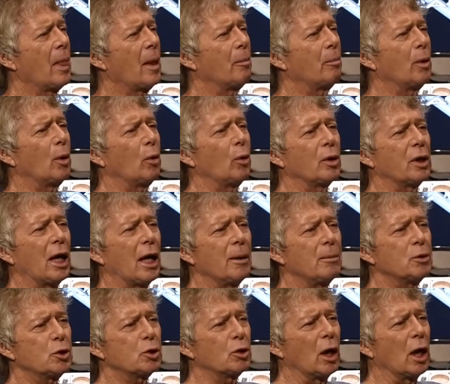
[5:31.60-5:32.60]
But with
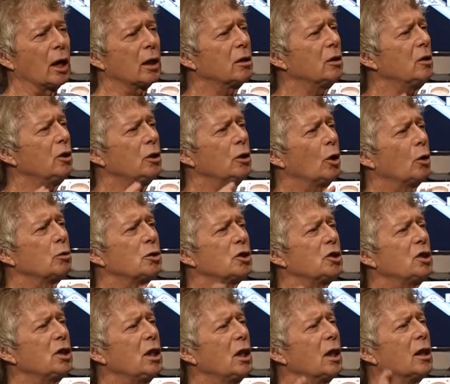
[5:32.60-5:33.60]
abstract, you don't
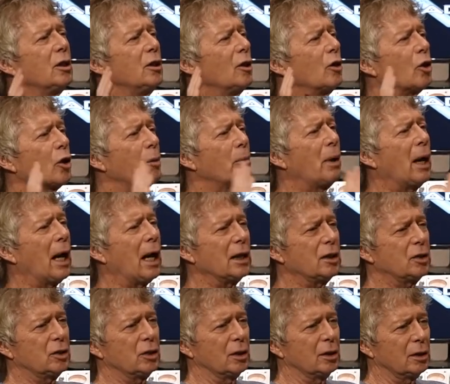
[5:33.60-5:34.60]
see it, you look
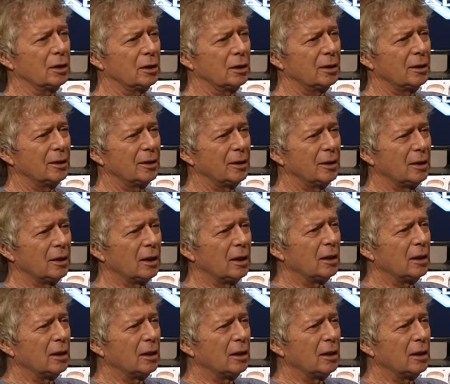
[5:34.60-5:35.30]
past it. Right.